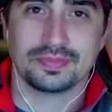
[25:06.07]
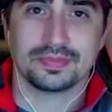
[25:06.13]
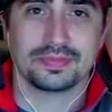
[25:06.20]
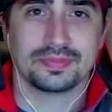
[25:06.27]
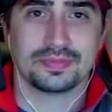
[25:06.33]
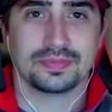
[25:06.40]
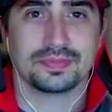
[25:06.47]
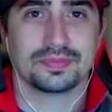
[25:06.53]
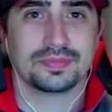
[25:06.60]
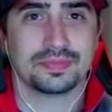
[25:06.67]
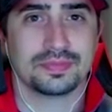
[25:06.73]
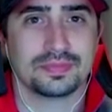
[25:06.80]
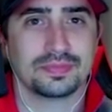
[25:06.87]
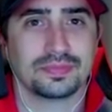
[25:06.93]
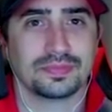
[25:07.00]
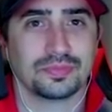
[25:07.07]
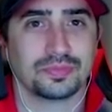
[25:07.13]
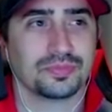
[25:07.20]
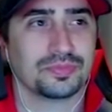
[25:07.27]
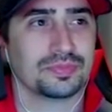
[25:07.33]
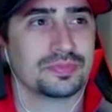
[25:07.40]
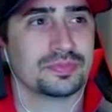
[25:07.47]

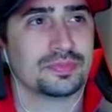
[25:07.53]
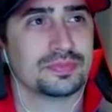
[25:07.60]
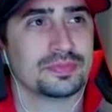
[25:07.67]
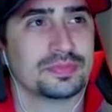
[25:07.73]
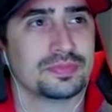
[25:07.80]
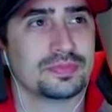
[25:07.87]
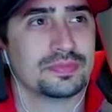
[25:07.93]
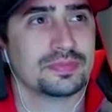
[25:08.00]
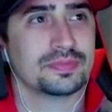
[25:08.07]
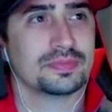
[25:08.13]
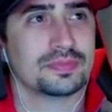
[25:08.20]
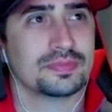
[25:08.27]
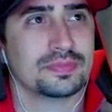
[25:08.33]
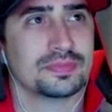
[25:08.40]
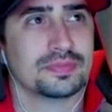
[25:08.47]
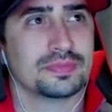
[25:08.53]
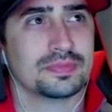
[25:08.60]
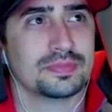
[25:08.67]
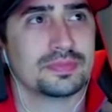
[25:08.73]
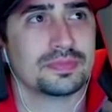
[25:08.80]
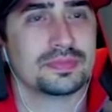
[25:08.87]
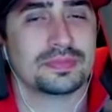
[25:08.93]

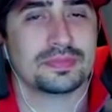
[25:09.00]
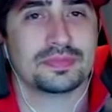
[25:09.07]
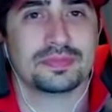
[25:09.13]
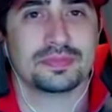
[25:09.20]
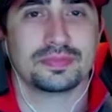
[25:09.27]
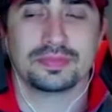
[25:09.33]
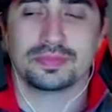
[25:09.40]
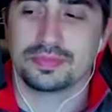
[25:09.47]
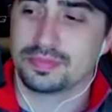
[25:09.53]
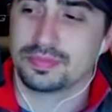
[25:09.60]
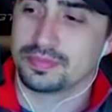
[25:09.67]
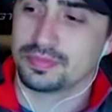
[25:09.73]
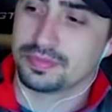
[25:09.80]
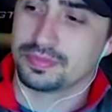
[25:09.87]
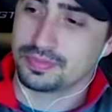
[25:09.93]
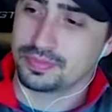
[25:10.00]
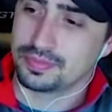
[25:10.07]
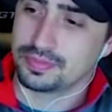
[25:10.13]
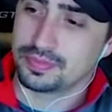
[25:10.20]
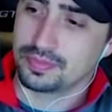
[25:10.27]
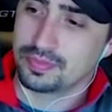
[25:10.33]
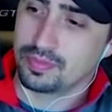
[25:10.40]

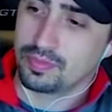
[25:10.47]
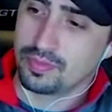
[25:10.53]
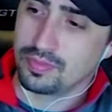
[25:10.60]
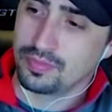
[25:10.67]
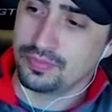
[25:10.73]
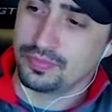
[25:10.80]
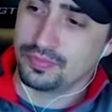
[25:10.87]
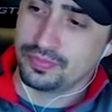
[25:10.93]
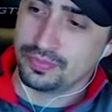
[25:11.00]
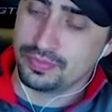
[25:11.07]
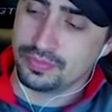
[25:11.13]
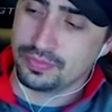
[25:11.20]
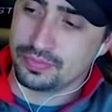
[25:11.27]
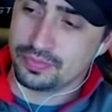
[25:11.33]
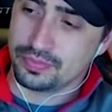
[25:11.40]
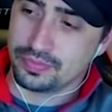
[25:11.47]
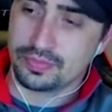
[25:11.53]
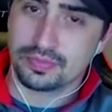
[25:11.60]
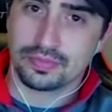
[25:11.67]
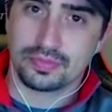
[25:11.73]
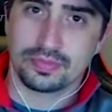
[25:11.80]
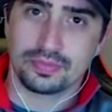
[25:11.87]

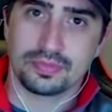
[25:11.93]
(not speaking)